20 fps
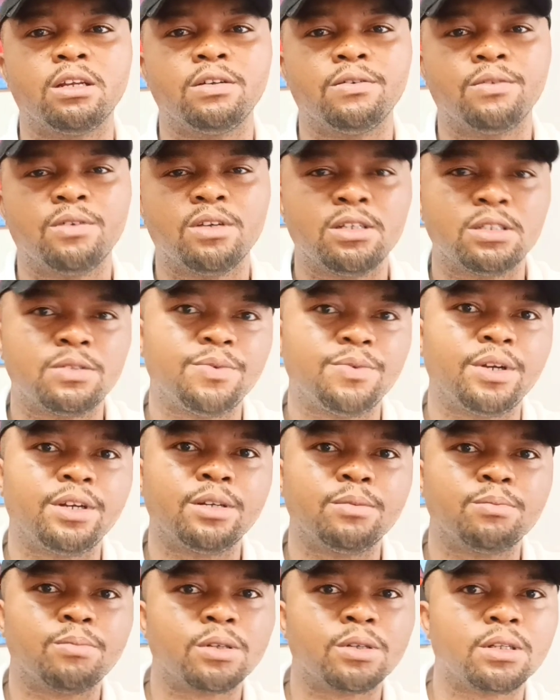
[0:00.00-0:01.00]
Is very
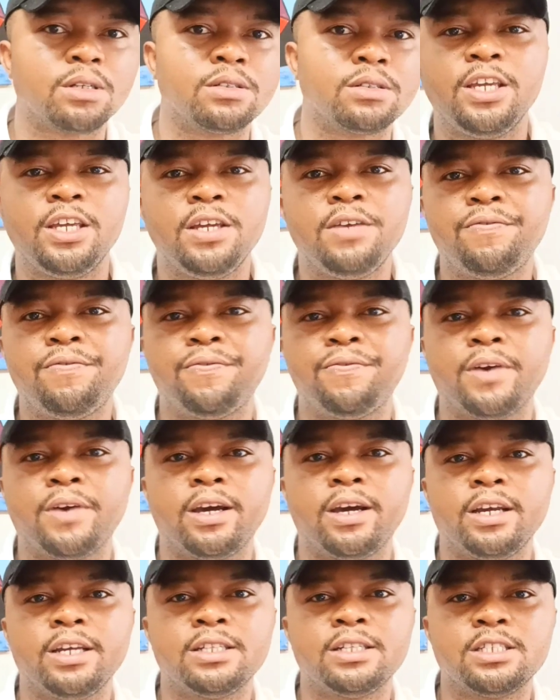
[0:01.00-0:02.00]
important. If
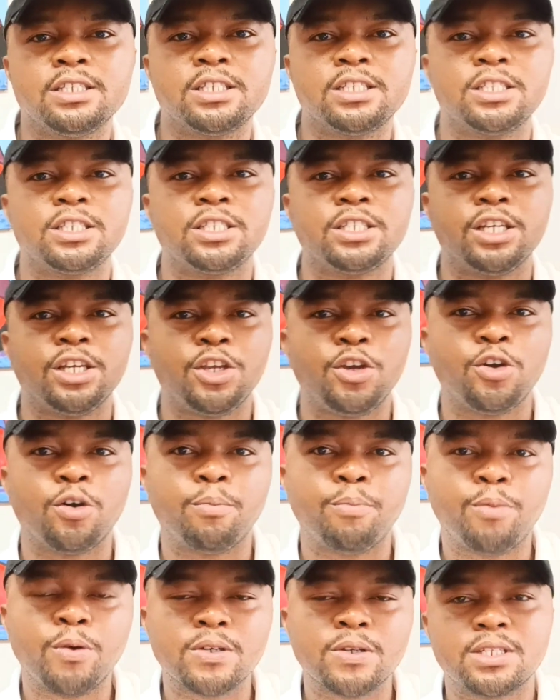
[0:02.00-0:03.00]
it is your
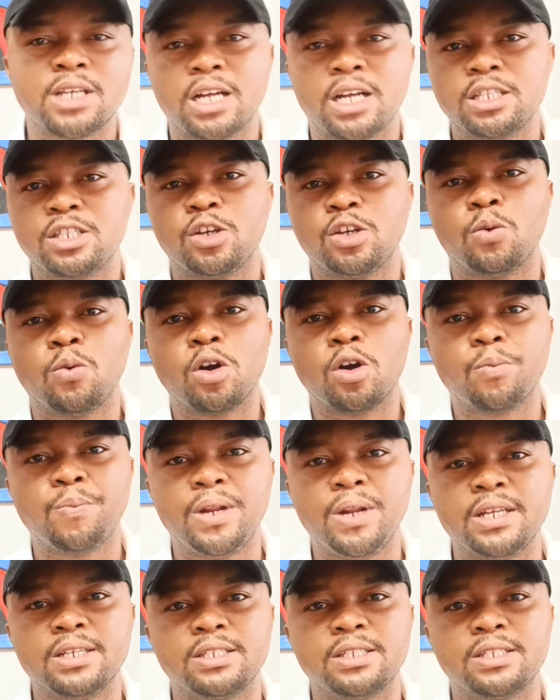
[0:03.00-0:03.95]
boss at your workplace,